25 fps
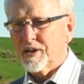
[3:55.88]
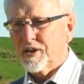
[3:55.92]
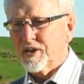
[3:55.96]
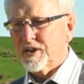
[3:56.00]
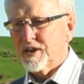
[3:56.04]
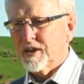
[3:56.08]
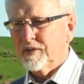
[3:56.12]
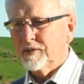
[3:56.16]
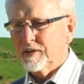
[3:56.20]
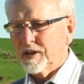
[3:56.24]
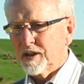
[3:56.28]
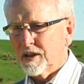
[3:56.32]

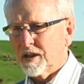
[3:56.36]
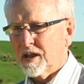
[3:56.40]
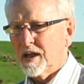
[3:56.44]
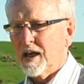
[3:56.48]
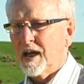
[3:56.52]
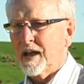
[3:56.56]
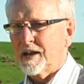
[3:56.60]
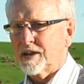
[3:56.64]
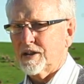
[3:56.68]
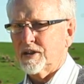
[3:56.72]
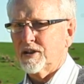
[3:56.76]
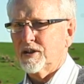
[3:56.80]
7
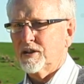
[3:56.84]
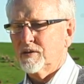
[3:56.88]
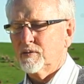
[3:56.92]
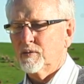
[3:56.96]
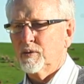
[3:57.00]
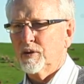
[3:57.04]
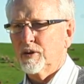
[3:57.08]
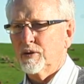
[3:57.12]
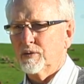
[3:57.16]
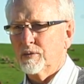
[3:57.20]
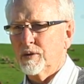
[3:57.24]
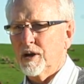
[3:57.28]
cuts
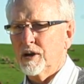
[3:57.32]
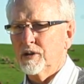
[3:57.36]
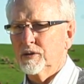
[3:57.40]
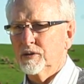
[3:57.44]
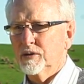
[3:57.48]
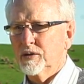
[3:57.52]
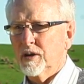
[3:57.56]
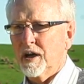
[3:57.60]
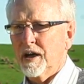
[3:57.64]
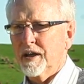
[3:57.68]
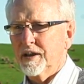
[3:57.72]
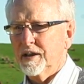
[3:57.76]
with a road
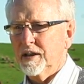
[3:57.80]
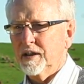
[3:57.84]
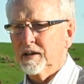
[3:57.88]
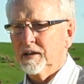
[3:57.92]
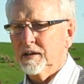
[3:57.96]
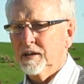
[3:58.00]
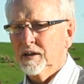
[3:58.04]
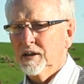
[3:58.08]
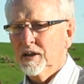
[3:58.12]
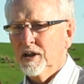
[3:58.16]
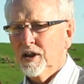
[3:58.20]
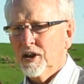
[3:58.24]
grader
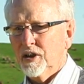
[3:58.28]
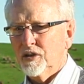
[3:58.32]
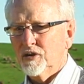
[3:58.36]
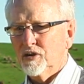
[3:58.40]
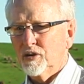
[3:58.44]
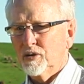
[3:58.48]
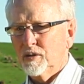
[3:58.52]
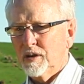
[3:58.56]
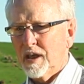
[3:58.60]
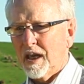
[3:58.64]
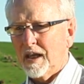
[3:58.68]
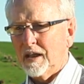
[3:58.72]

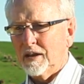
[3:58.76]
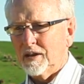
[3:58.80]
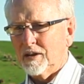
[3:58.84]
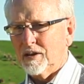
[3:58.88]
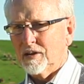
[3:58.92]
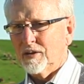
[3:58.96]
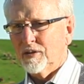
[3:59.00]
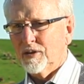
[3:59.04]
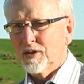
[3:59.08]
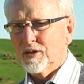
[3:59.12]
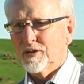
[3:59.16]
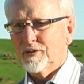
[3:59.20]
to get
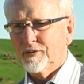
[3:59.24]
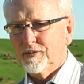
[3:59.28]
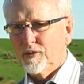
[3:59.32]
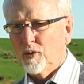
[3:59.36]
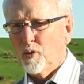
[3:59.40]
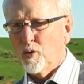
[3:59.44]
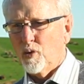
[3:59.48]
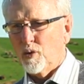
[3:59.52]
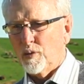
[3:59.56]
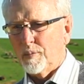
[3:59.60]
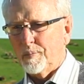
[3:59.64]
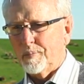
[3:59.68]
this
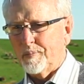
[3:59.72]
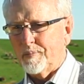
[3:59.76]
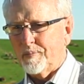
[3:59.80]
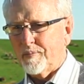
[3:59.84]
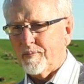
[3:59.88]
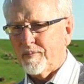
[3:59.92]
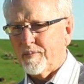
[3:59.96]
form.